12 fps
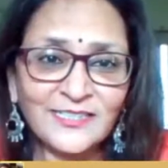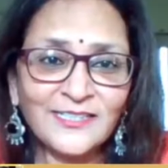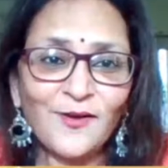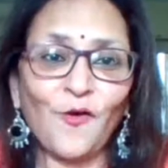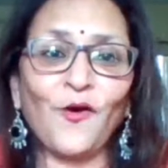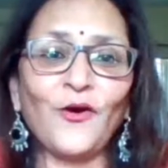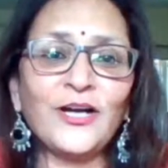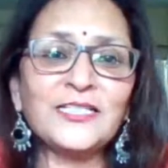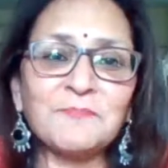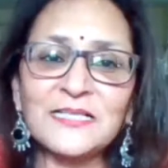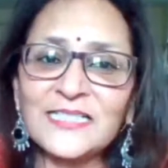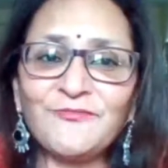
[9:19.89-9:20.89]
or is
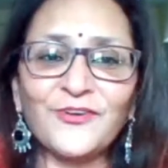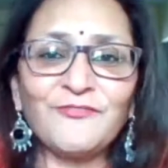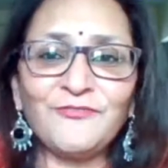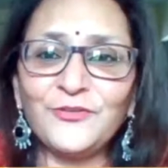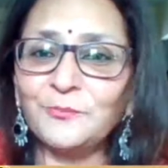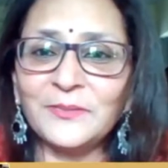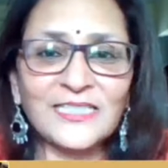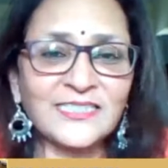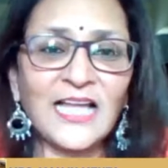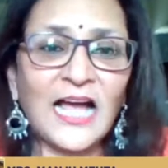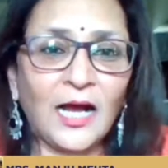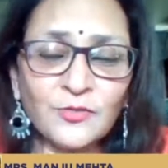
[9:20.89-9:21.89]
missing for a few minutes in the
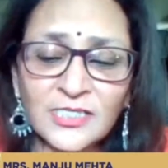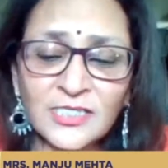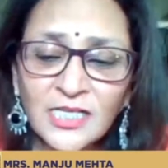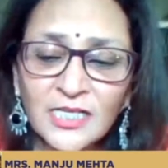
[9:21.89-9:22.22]
house,